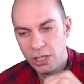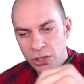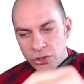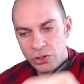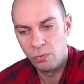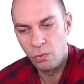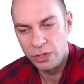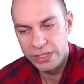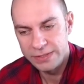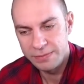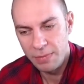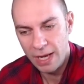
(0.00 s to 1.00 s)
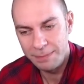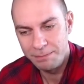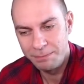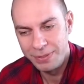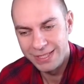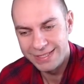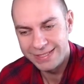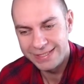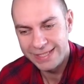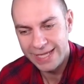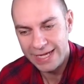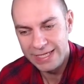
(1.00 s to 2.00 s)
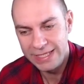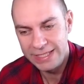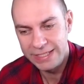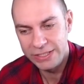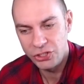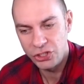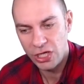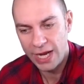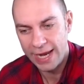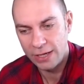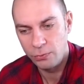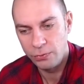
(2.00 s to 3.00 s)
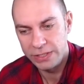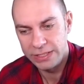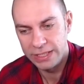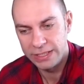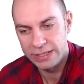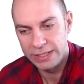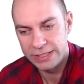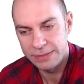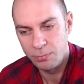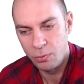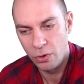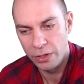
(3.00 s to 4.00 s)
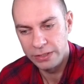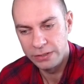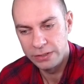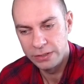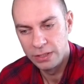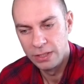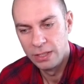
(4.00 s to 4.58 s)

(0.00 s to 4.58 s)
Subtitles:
So what is my percentage equity at this point?